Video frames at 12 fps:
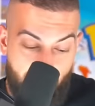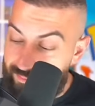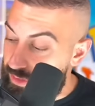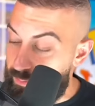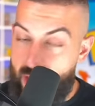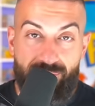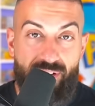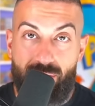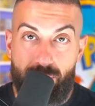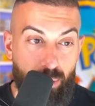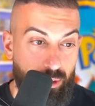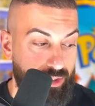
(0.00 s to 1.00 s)
definitely my
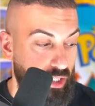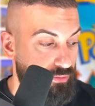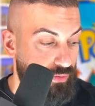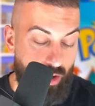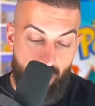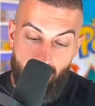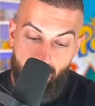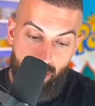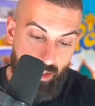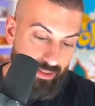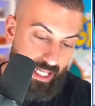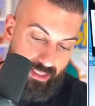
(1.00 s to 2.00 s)
favorite pull so far.
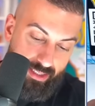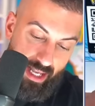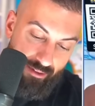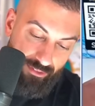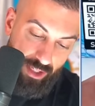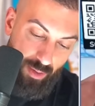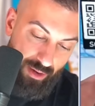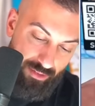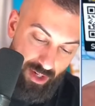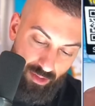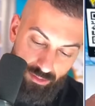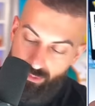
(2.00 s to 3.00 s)
That's definitely my
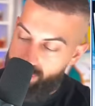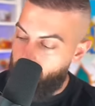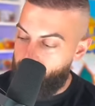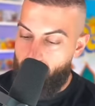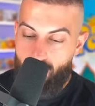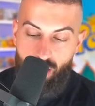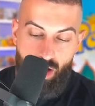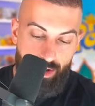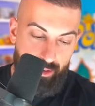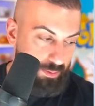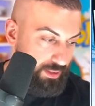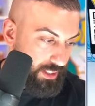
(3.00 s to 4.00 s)
favorite so far, one
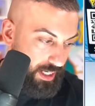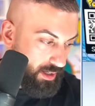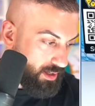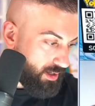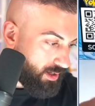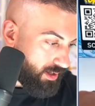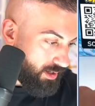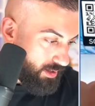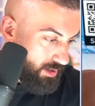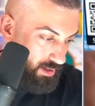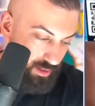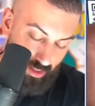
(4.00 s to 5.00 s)
hundred percent.
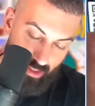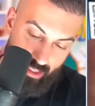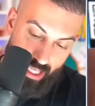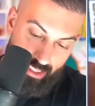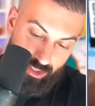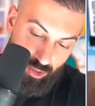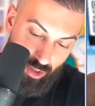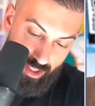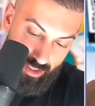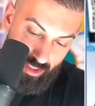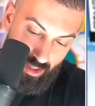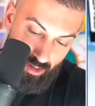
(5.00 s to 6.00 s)
That's
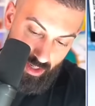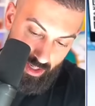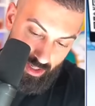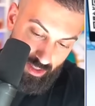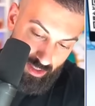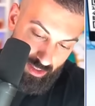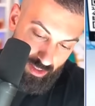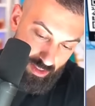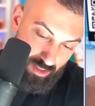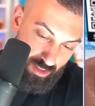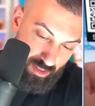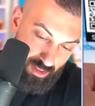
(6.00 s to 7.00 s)
crazy. Okay,
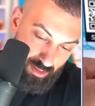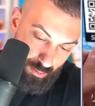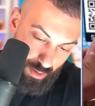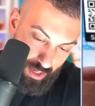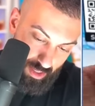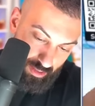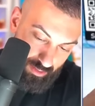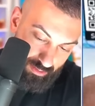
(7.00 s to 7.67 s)
man.